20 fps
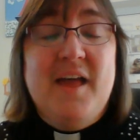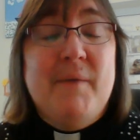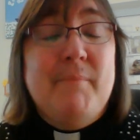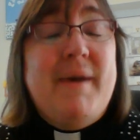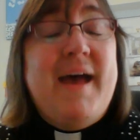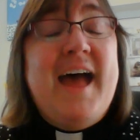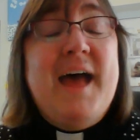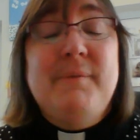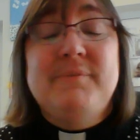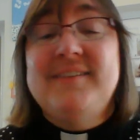
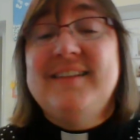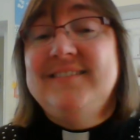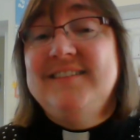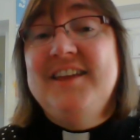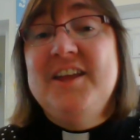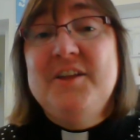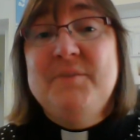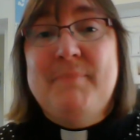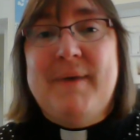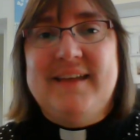Perhaps as
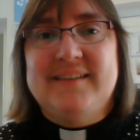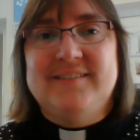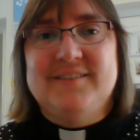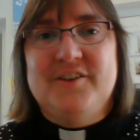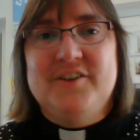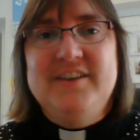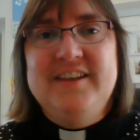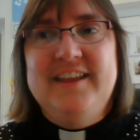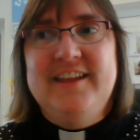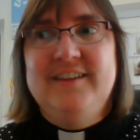you pass
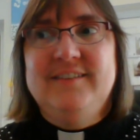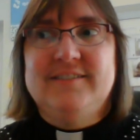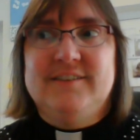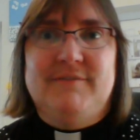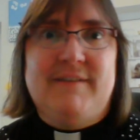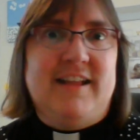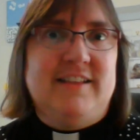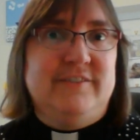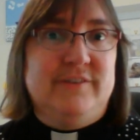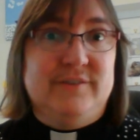on news
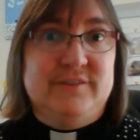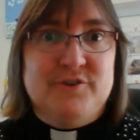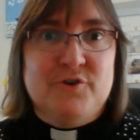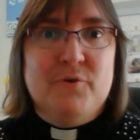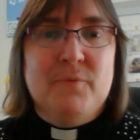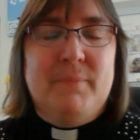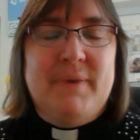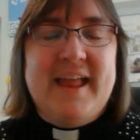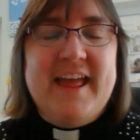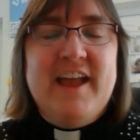around your
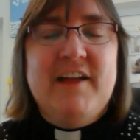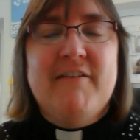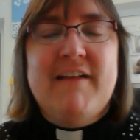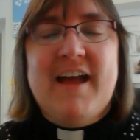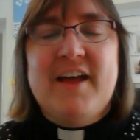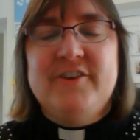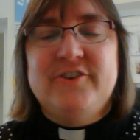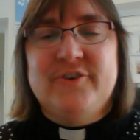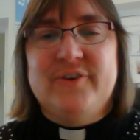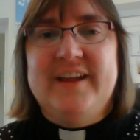school
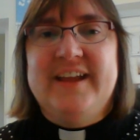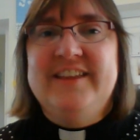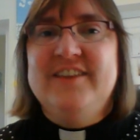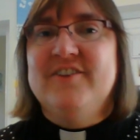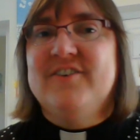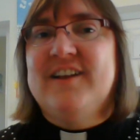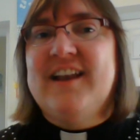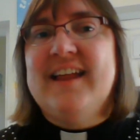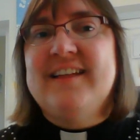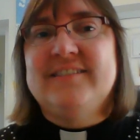playground or in
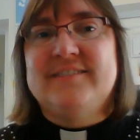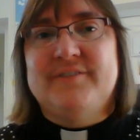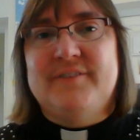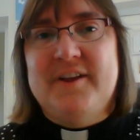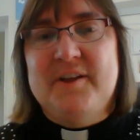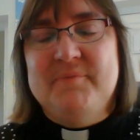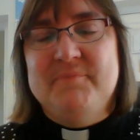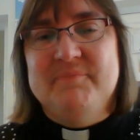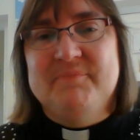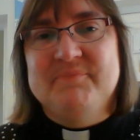your
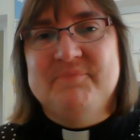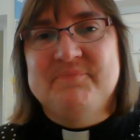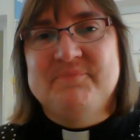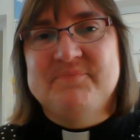classroom.